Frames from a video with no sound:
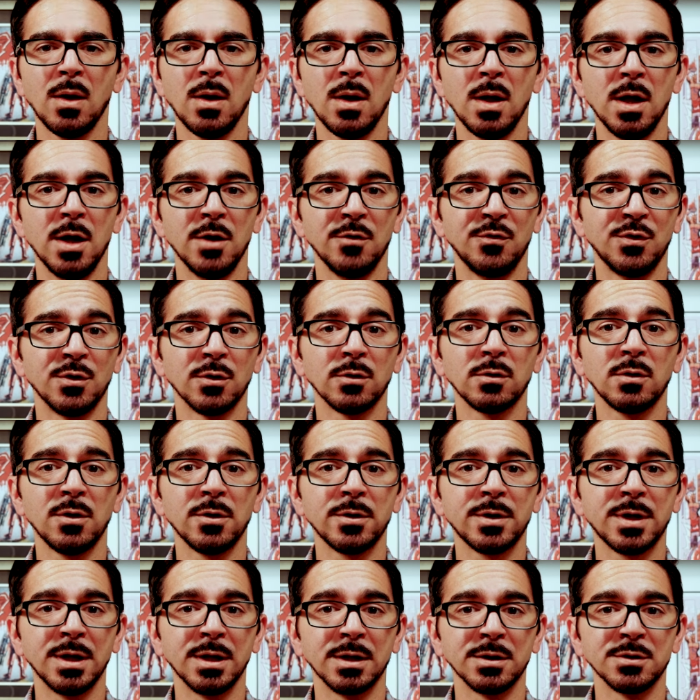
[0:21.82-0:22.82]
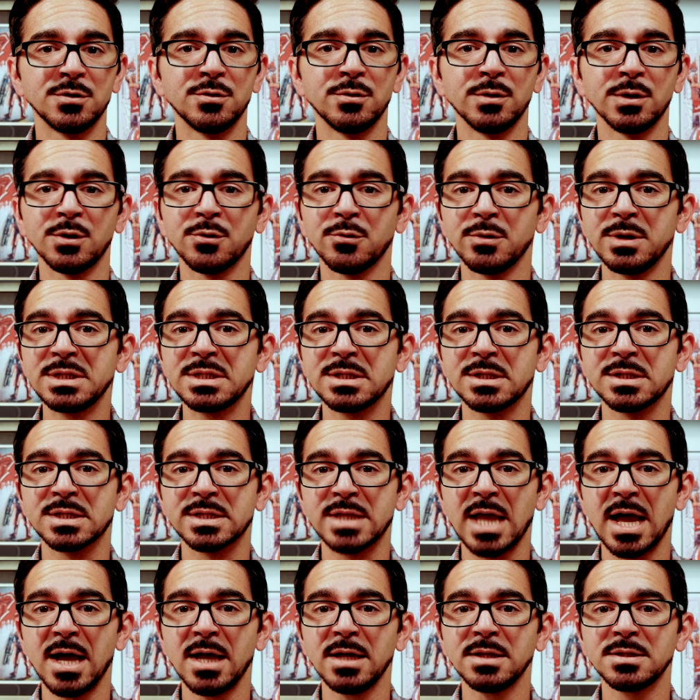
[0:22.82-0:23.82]
If you're looking to increase the
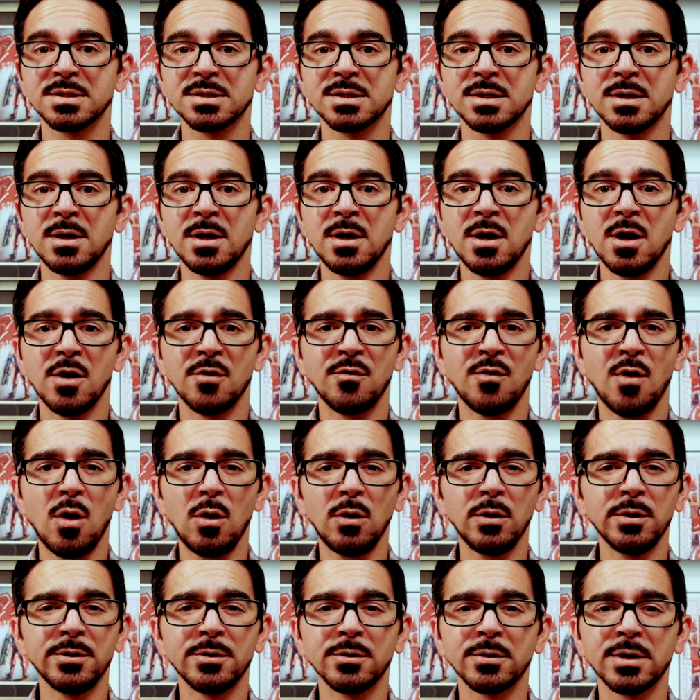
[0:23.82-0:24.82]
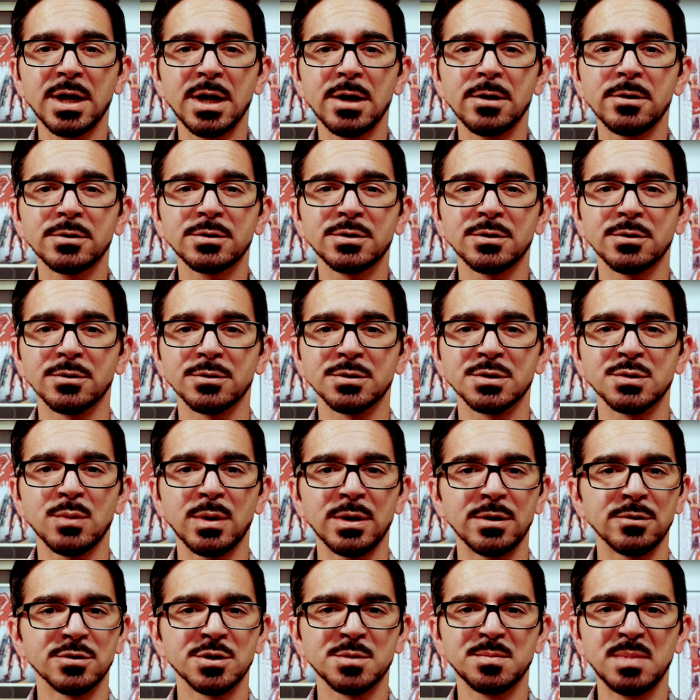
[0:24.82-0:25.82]
stats of all your characters,
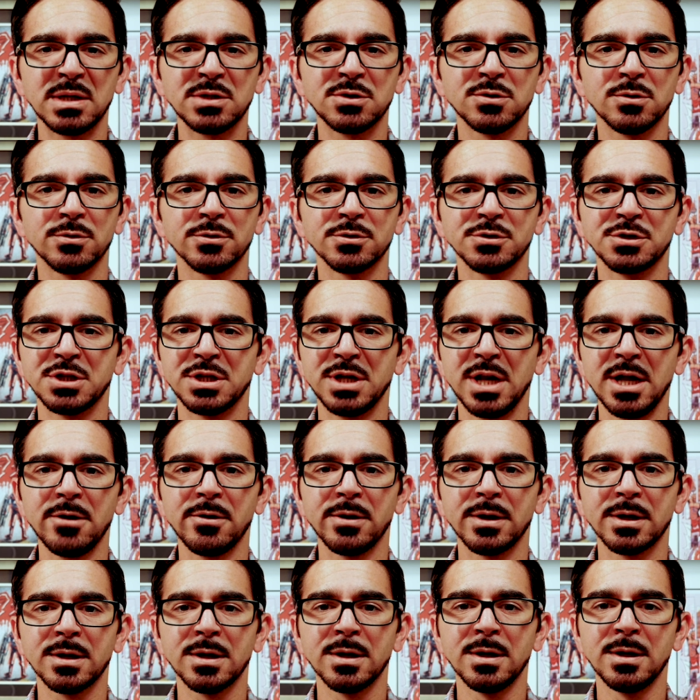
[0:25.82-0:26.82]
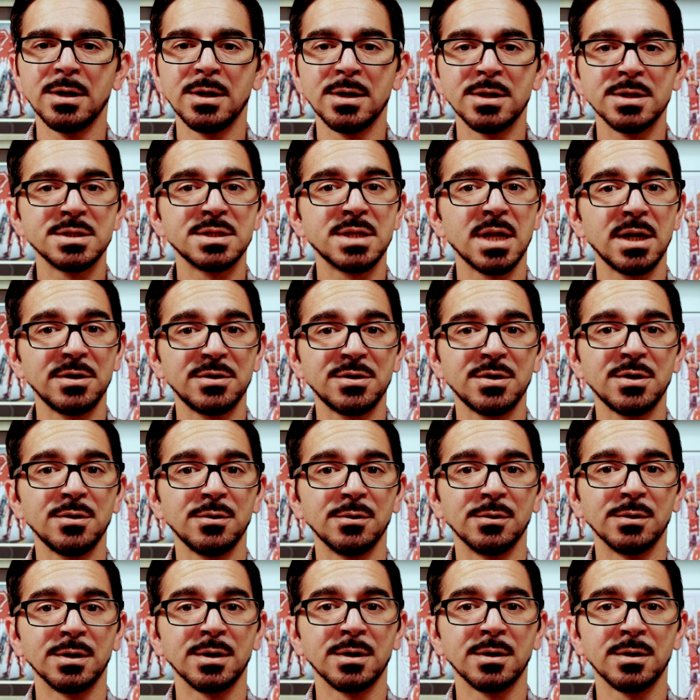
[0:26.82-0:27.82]
whether special or generic, stay
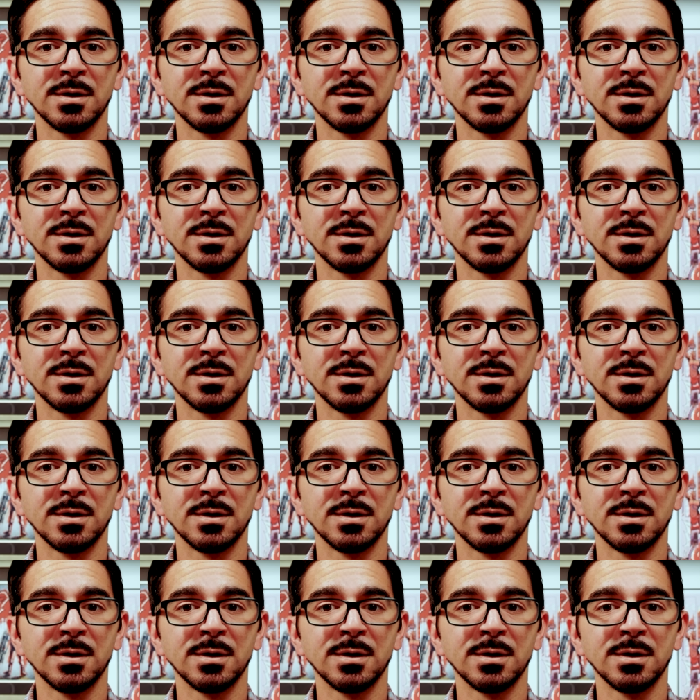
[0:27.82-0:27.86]
tuned,